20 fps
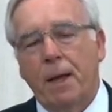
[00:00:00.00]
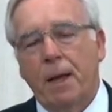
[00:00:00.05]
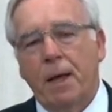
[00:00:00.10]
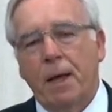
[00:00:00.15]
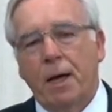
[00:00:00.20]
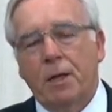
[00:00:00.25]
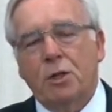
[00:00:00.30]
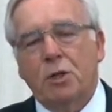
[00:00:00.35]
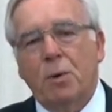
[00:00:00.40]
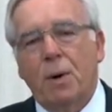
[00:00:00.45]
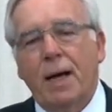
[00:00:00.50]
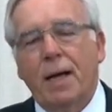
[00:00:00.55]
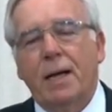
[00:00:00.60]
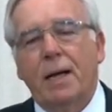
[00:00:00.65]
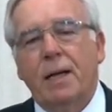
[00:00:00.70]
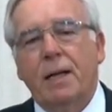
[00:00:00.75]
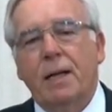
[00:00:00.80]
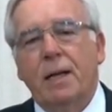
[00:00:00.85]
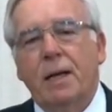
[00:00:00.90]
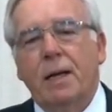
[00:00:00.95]
And so I
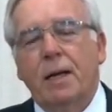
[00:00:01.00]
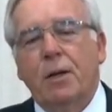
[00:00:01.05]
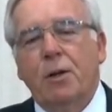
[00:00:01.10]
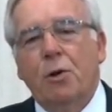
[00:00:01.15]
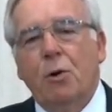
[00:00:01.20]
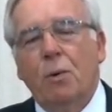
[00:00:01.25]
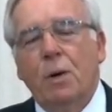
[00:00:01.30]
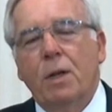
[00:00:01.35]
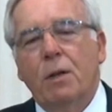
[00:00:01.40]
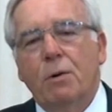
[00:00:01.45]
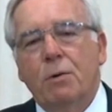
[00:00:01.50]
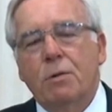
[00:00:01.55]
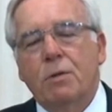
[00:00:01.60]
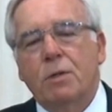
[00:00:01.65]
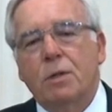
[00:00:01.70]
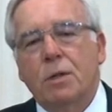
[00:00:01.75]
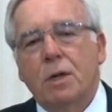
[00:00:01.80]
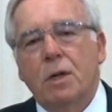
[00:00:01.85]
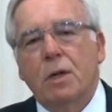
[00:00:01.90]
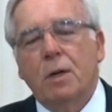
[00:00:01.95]
can, knowing
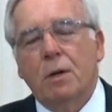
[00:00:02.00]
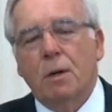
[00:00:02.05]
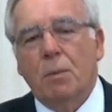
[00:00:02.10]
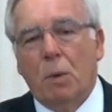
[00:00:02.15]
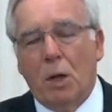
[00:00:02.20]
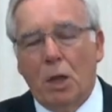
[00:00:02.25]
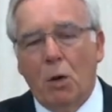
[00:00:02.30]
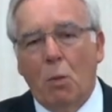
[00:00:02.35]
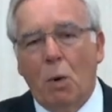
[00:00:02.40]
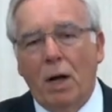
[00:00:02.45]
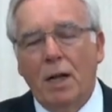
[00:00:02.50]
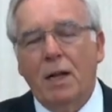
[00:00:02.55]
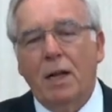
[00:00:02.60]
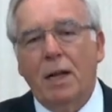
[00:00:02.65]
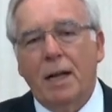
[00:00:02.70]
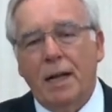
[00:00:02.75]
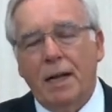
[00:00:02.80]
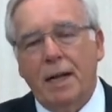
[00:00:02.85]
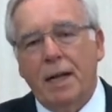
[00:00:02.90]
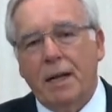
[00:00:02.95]
those, uh, well, the one
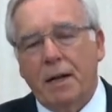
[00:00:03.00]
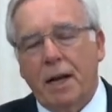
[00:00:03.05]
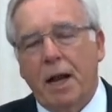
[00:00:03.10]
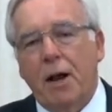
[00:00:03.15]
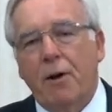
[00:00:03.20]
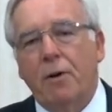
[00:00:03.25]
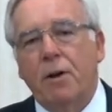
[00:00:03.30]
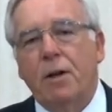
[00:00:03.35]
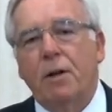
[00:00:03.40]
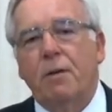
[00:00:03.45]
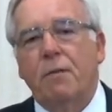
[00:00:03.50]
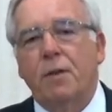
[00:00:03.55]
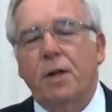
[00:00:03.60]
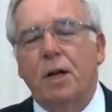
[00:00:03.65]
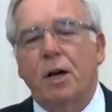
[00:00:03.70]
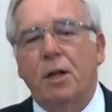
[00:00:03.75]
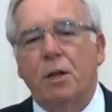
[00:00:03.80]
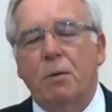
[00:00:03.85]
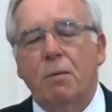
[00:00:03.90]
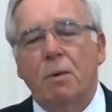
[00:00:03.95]
lady and hearing of the
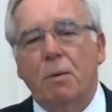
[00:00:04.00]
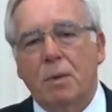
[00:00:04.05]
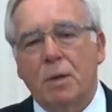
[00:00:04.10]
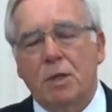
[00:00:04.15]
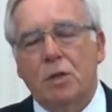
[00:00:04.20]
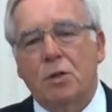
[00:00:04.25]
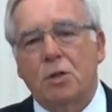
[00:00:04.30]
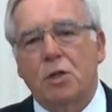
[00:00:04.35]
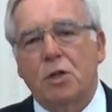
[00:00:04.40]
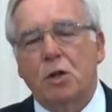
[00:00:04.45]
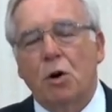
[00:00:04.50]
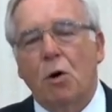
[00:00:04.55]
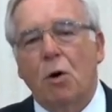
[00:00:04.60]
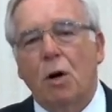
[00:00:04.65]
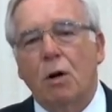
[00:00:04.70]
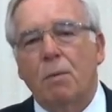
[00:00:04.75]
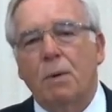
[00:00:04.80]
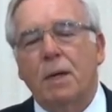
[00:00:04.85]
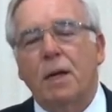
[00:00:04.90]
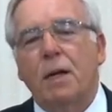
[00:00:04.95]
other one, we just saw
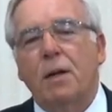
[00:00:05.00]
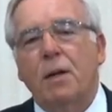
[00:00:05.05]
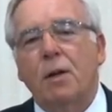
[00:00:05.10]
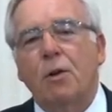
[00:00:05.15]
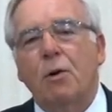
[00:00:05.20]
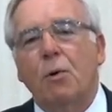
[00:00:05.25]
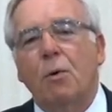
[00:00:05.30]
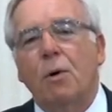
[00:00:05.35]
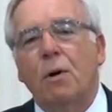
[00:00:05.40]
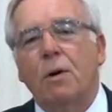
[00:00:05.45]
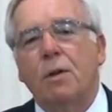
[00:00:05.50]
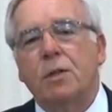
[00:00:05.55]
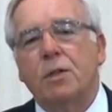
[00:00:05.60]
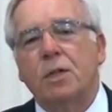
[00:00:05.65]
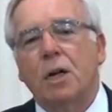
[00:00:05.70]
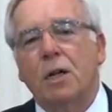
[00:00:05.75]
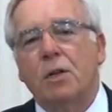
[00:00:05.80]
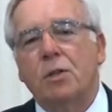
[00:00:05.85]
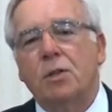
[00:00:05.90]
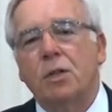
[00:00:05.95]
her, we didn't know her as
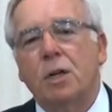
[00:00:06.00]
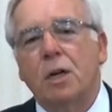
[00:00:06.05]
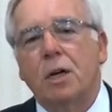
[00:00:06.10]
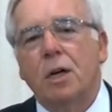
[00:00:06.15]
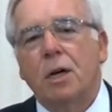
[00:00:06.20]
such.